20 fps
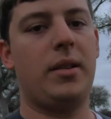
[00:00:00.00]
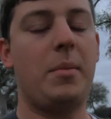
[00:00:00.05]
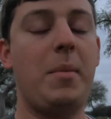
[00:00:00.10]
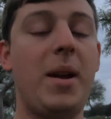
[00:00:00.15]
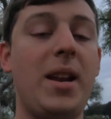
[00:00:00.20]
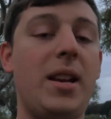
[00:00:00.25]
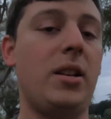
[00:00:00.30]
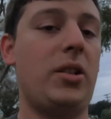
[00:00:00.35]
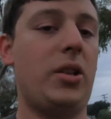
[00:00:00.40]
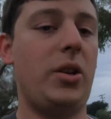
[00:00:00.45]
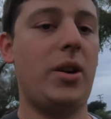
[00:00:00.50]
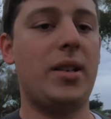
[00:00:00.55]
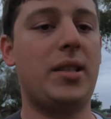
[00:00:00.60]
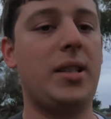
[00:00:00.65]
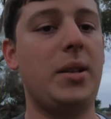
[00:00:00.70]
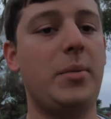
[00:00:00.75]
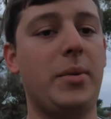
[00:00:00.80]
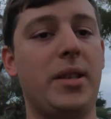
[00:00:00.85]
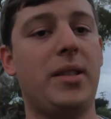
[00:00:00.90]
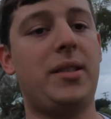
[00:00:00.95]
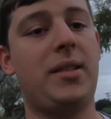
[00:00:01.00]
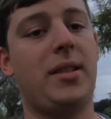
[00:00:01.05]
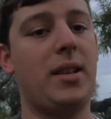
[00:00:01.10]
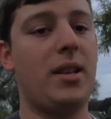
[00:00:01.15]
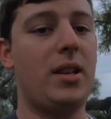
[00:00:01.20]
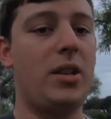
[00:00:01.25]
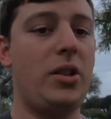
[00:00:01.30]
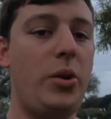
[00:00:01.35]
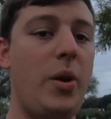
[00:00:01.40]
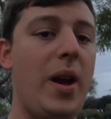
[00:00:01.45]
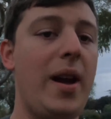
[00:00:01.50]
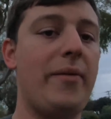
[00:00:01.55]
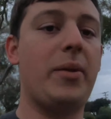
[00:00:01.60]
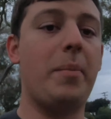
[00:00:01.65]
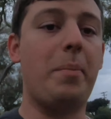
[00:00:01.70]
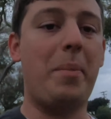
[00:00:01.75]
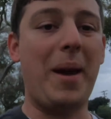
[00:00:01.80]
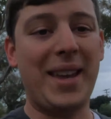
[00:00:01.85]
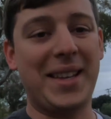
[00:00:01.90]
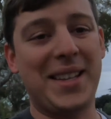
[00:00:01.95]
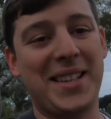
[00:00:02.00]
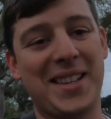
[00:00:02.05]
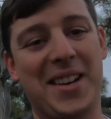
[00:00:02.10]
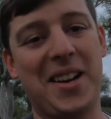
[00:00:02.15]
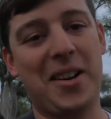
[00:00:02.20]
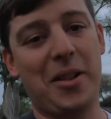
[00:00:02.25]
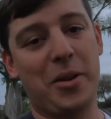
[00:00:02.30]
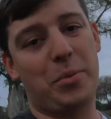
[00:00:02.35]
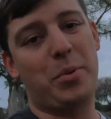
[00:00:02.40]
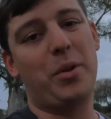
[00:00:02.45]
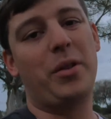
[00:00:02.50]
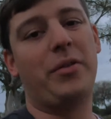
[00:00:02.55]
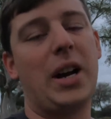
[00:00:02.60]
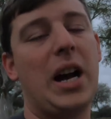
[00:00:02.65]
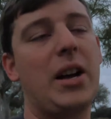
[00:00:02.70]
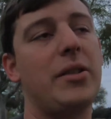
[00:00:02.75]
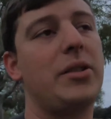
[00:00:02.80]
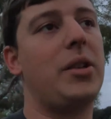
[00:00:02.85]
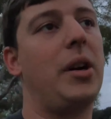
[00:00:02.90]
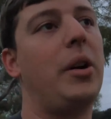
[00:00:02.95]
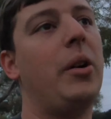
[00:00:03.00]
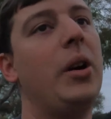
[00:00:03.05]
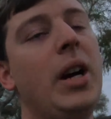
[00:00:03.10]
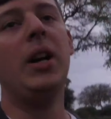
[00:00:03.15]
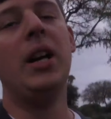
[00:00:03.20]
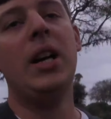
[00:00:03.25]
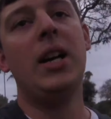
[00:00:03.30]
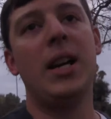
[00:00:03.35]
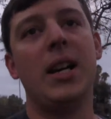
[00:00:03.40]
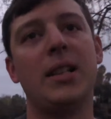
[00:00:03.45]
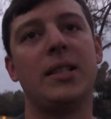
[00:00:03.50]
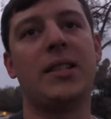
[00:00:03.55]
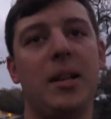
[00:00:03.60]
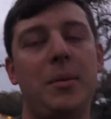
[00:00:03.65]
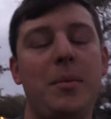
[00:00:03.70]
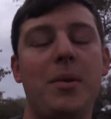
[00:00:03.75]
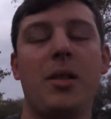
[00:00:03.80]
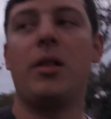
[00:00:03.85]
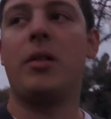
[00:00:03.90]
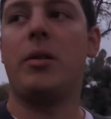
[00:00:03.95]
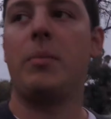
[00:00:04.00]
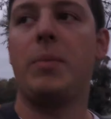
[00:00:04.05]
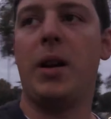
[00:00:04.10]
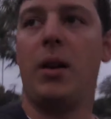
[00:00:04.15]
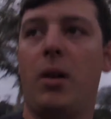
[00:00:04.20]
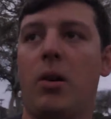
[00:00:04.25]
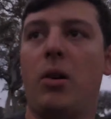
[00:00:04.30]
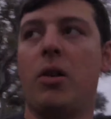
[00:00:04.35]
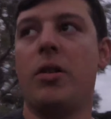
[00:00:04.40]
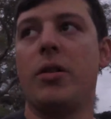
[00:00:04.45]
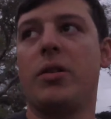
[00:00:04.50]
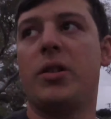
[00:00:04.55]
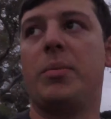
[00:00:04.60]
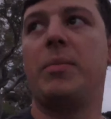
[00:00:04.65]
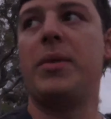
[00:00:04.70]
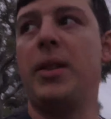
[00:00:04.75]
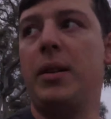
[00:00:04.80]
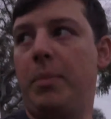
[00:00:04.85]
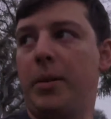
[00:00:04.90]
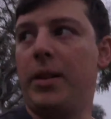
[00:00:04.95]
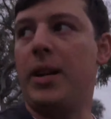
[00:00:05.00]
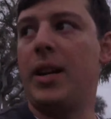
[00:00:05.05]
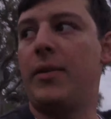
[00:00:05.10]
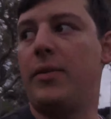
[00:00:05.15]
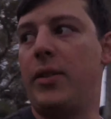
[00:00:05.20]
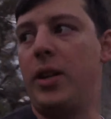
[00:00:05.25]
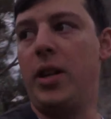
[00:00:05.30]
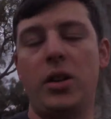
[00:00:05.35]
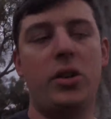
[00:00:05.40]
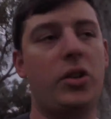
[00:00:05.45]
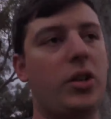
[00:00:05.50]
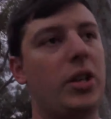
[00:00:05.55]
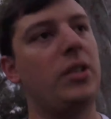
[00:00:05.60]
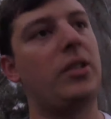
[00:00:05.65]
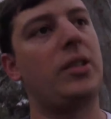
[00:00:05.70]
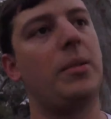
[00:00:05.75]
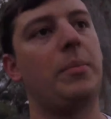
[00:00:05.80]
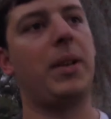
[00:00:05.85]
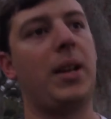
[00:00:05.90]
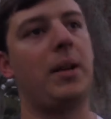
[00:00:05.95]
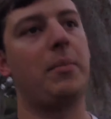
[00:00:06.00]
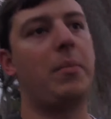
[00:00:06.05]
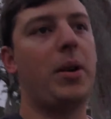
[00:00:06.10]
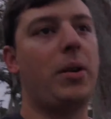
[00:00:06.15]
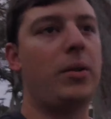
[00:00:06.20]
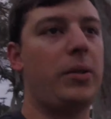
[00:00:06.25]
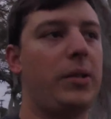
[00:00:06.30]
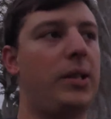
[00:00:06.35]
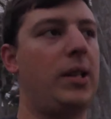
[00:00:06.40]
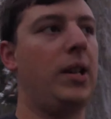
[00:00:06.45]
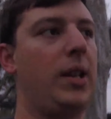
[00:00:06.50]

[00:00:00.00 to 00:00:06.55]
The main issue I see with this, you have the baked in color profile, so it's going to be a little bit harder to manipulate if you need to change something in post.